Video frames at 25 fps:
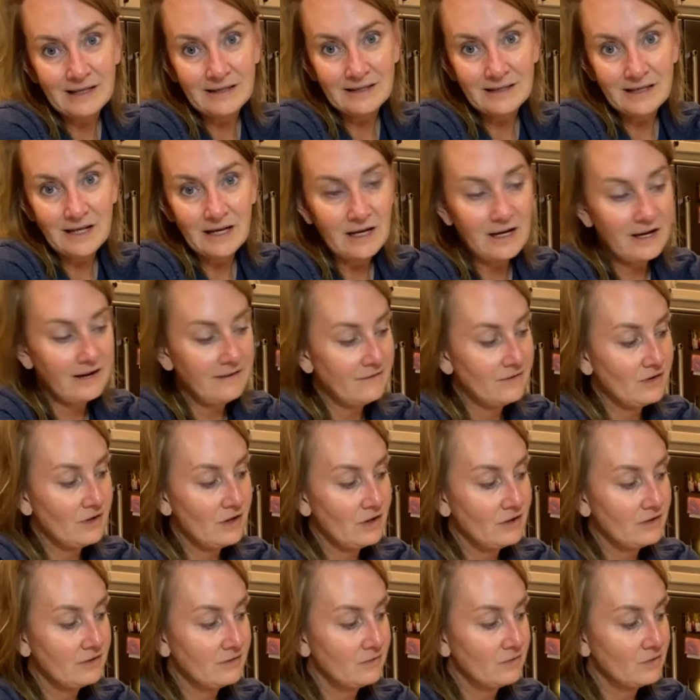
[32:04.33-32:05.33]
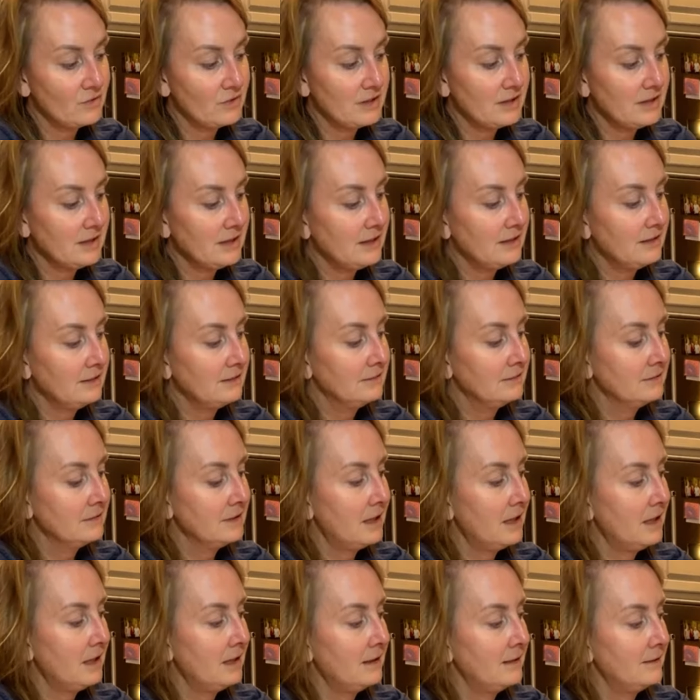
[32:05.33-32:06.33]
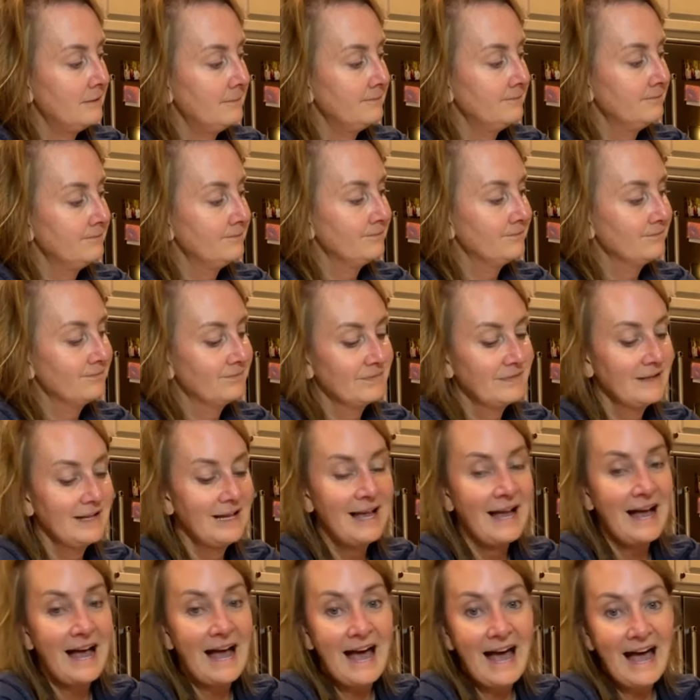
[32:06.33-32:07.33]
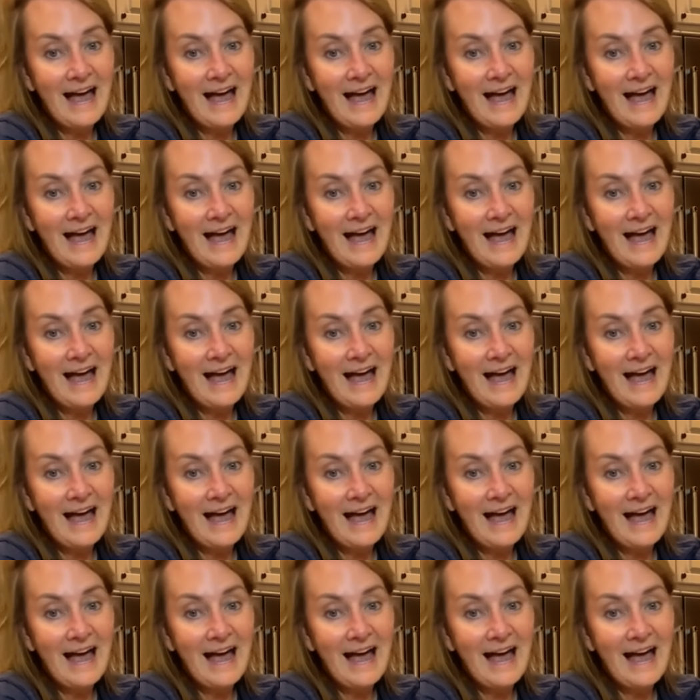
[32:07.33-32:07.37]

Um, I have I actually